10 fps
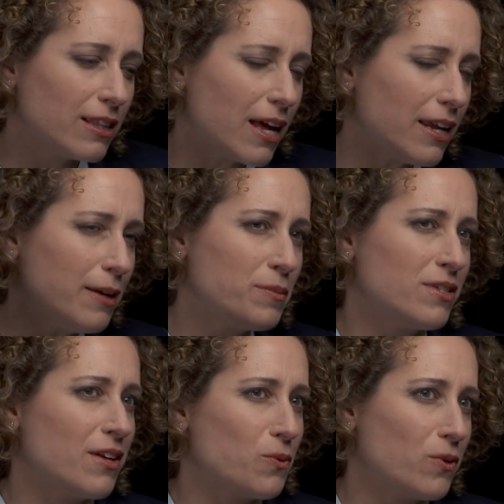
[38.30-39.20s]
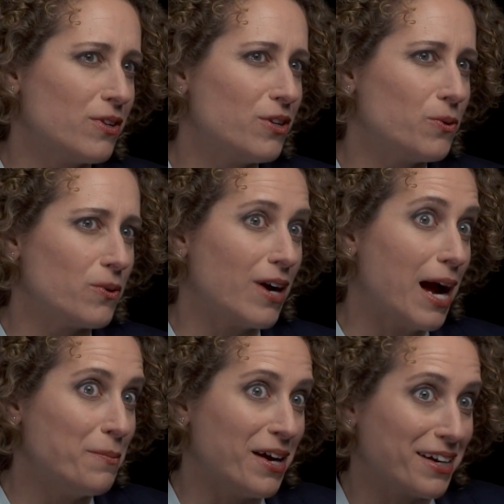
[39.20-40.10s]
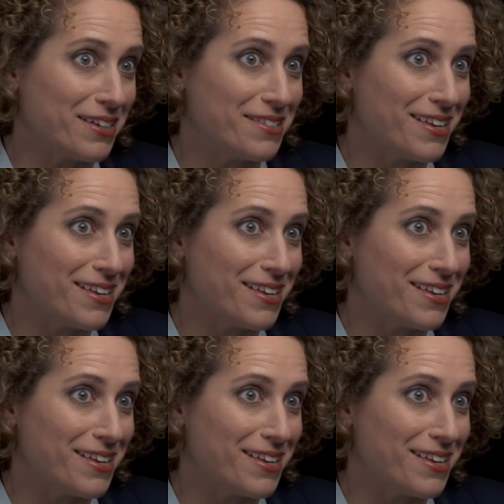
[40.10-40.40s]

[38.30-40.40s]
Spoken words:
let him say the word cure, I'm not going to